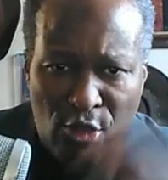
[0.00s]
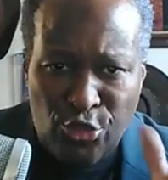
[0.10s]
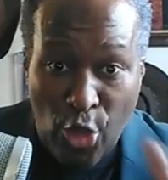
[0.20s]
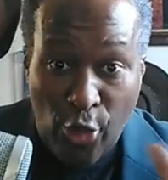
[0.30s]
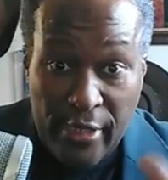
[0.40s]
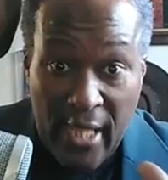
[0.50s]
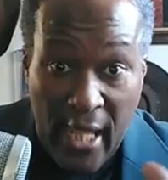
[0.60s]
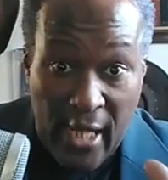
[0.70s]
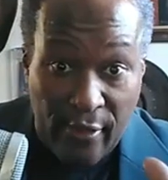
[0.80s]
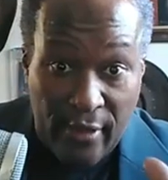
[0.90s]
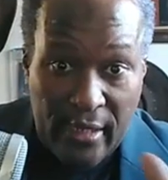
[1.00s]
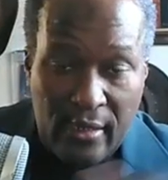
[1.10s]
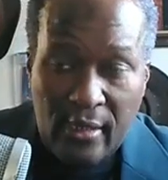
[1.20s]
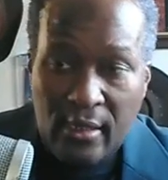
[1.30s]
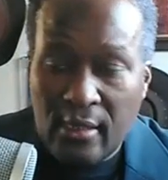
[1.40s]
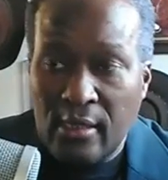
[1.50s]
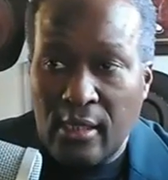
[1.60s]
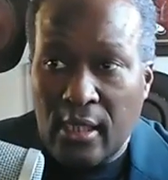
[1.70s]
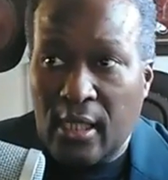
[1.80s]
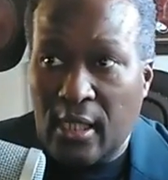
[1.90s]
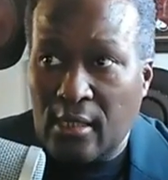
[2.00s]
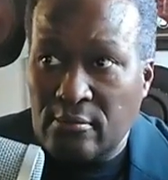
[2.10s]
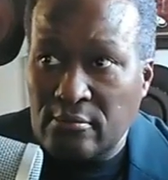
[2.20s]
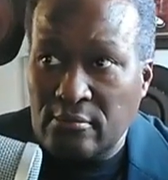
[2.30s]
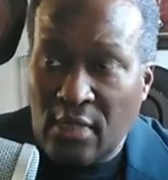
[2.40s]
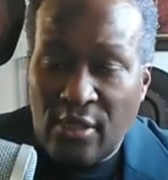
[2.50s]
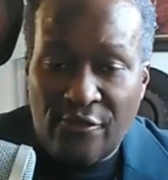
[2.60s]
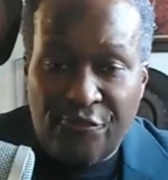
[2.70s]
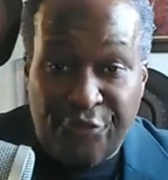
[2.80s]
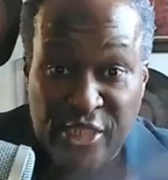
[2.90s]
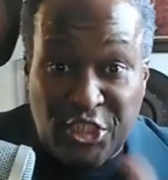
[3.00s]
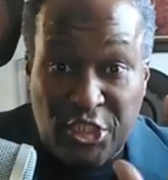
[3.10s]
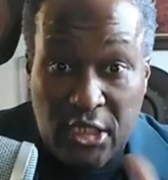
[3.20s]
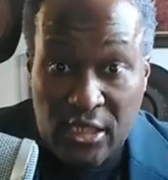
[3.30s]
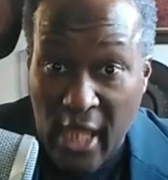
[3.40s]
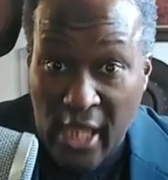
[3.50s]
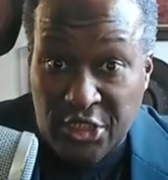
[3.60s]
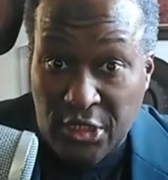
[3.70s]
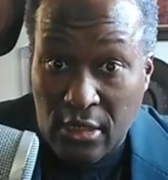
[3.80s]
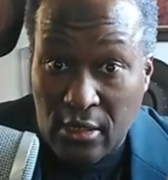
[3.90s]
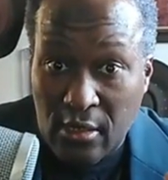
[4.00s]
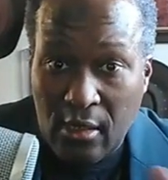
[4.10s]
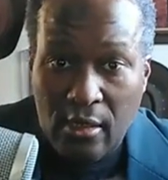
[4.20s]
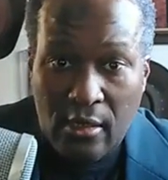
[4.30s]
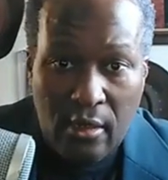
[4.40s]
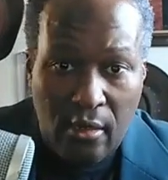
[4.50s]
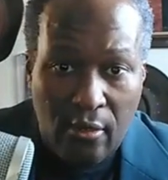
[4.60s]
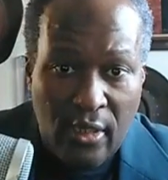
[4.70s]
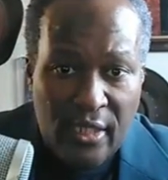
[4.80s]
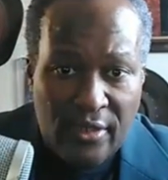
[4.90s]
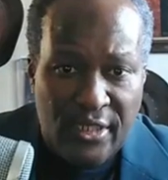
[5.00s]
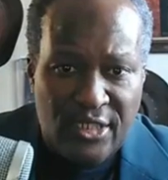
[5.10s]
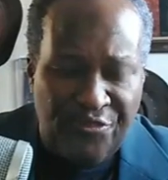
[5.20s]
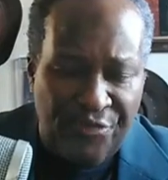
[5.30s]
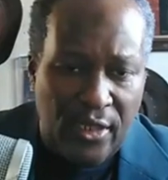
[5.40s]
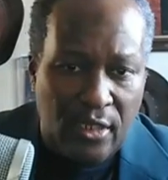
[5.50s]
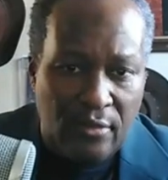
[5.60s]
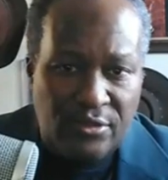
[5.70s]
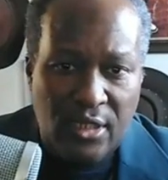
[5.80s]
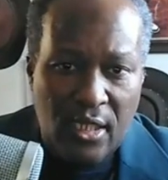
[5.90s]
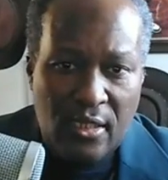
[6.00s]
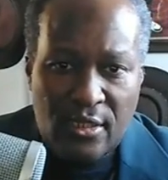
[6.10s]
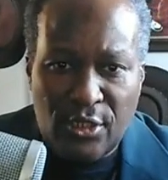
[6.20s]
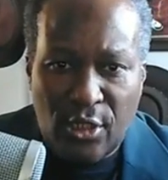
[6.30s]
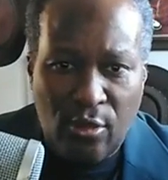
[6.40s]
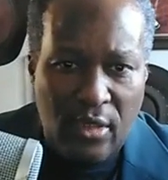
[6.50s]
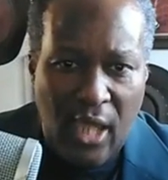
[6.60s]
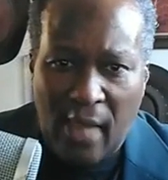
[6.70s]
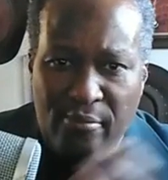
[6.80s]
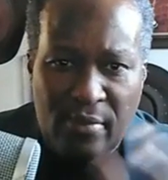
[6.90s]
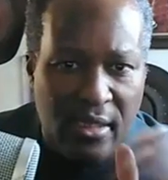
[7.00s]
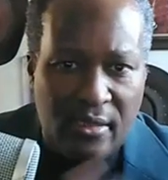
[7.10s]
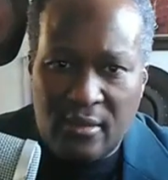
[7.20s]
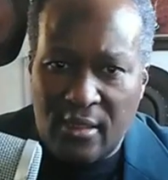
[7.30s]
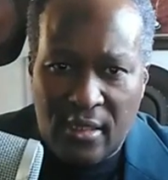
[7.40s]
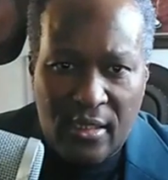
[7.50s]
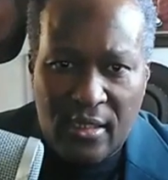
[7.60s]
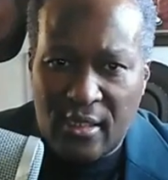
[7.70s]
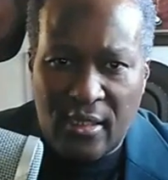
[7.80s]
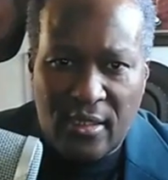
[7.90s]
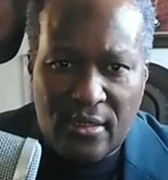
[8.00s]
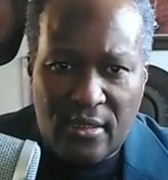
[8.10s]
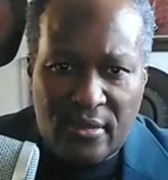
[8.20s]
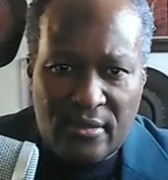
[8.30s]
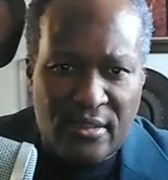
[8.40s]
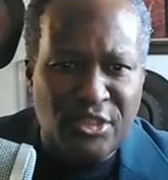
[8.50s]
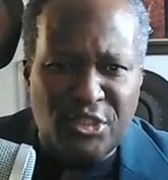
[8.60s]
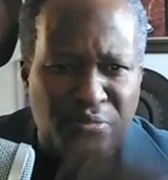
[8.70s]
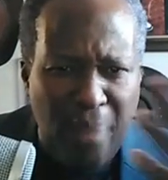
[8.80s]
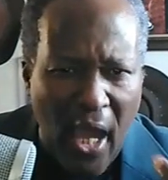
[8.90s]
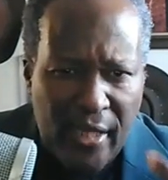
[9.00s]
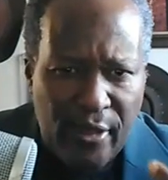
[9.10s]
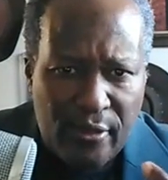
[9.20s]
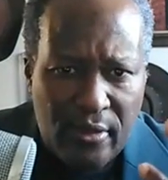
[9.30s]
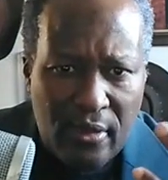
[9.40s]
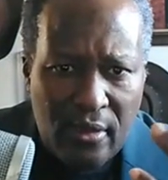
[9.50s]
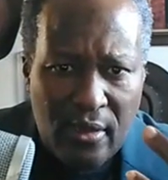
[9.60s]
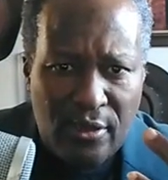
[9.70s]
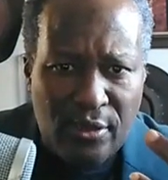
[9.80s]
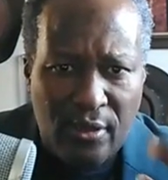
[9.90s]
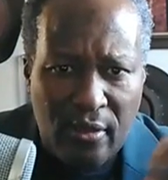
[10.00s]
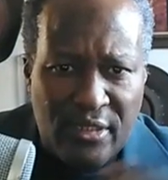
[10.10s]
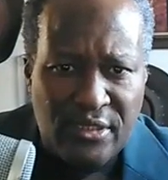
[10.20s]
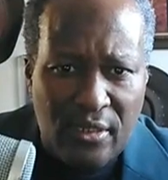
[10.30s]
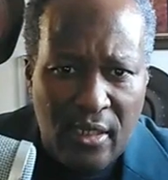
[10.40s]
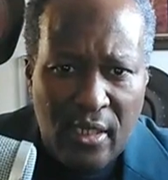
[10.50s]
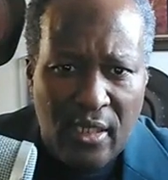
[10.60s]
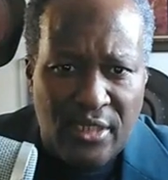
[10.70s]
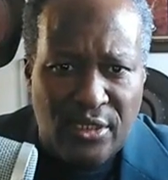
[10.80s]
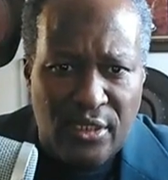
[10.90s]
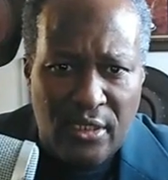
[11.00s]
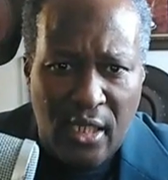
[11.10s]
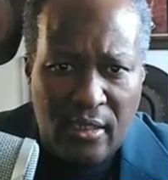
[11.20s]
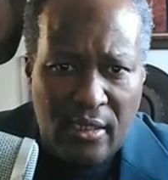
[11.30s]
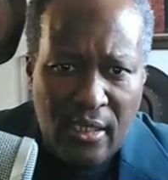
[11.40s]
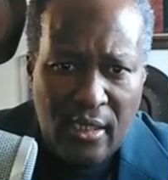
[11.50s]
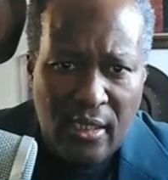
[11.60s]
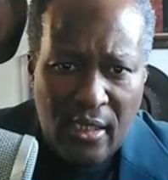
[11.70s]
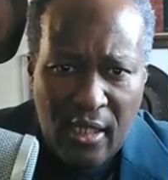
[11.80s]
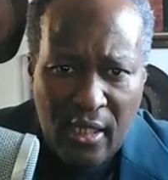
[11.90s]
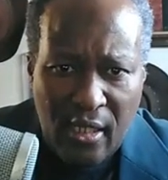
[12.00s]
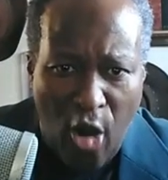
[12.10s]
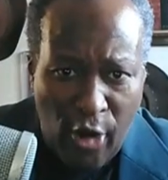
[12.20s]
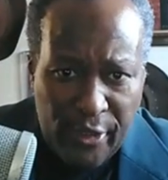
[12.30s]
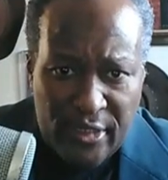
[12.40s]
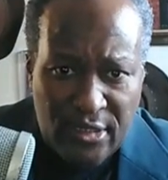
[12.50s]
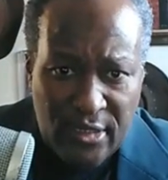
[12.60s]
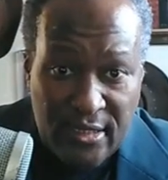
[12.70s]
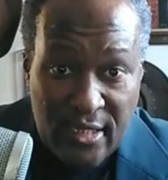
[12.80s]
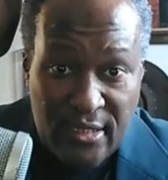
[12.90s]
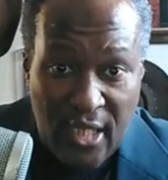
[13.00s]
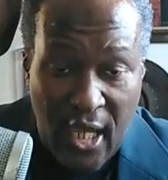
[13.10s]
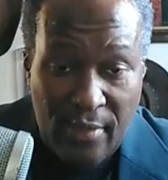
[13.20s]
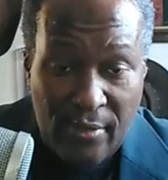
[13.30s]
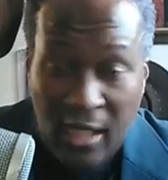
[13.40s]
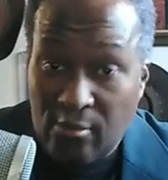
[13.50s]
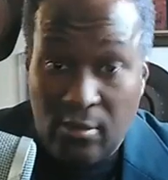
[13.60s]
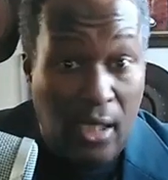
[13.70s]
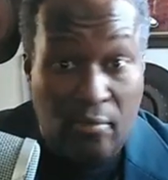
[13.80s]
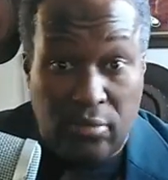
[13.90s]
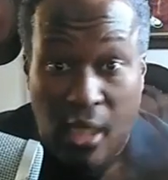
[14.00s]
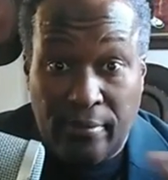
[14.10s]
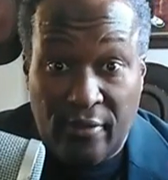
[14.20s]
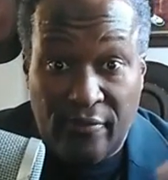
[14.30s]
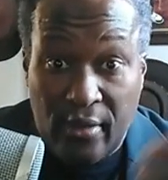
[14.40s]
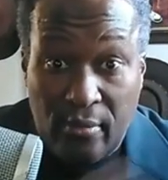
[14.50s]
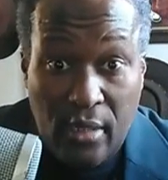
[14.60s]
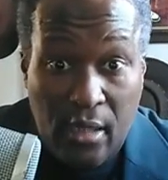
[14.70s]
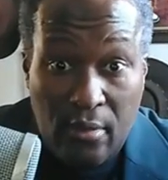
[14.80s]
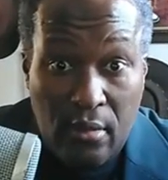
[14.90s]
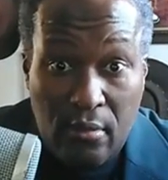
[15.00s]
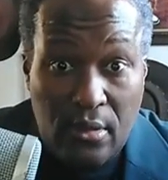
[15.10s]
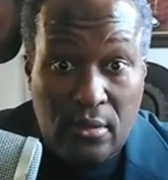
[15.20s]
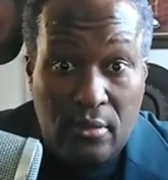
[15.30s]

Dirty Harry, um, French Connection. You know, these films, you know, got me uh, uh, inspired. You know, as a as a young uh, artists at that time, and I'm I'm captivated by uh, what the,